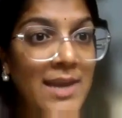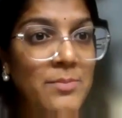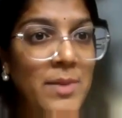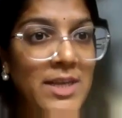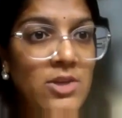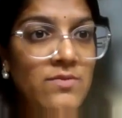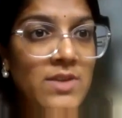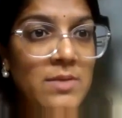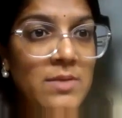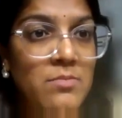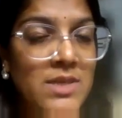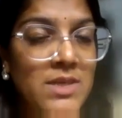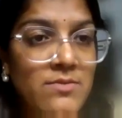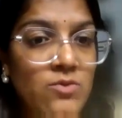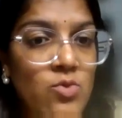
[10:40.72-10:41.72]
And many of them
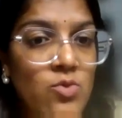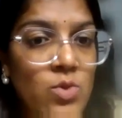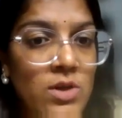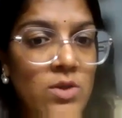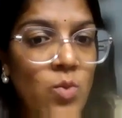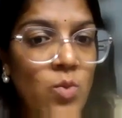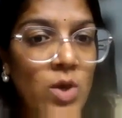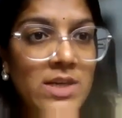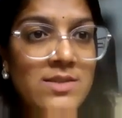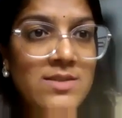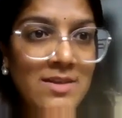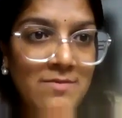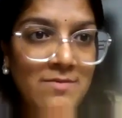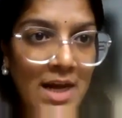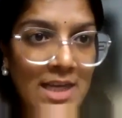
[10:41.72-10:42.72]
must have Googled what is
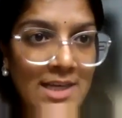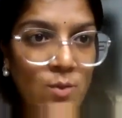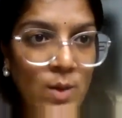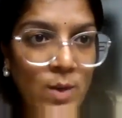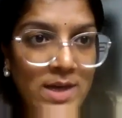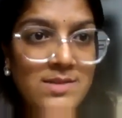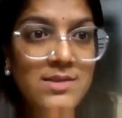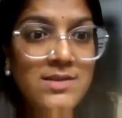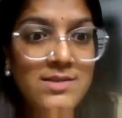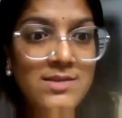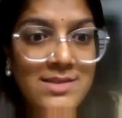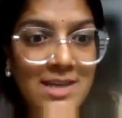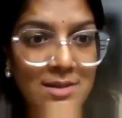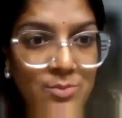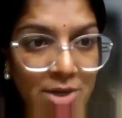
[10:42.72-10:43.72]
Diwali, why is it
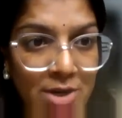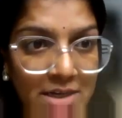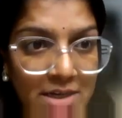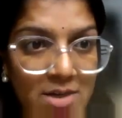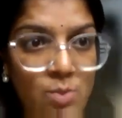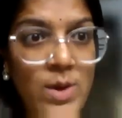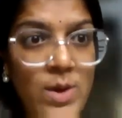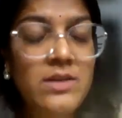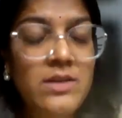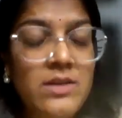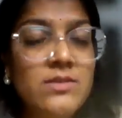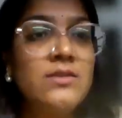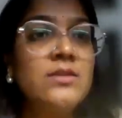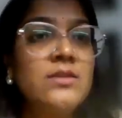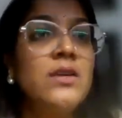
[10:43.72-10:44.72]
celebrated, where
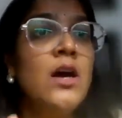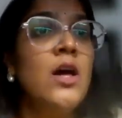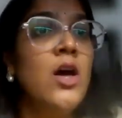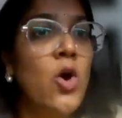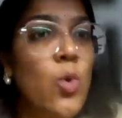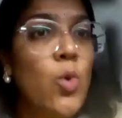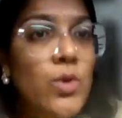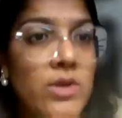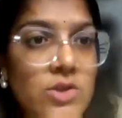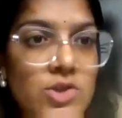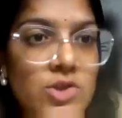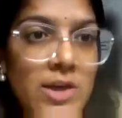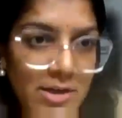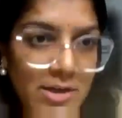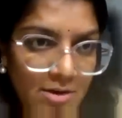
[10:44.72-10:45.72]
did it
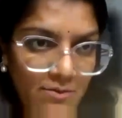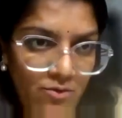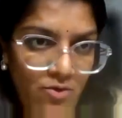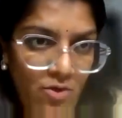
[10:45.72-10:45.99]
originated